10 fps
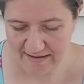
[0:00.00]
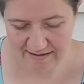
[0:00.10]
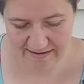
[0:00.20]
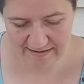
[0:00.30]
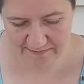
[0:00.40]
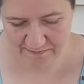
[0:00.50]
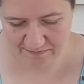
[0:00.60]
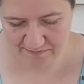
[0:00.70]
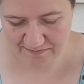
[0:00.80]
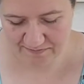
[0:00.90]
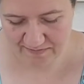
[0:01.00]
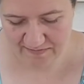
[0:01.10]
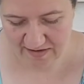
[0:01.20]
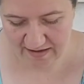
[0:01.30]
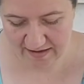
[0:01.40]
Um,
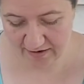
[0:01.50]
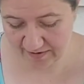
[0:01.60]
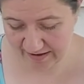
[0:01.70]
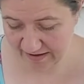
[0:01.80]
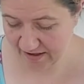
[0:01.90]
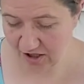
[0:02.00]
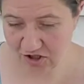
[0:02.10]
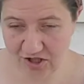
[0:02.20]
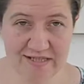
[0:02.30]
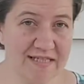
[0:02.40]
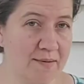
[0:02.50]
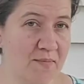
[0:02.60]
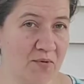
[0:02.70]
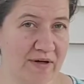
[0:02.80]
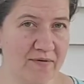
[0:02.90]
anyway, just some
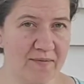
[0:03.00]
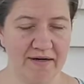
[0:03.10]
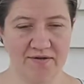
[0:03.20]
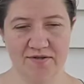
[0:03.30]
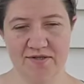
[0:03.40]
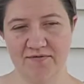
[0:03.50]
quick reminders.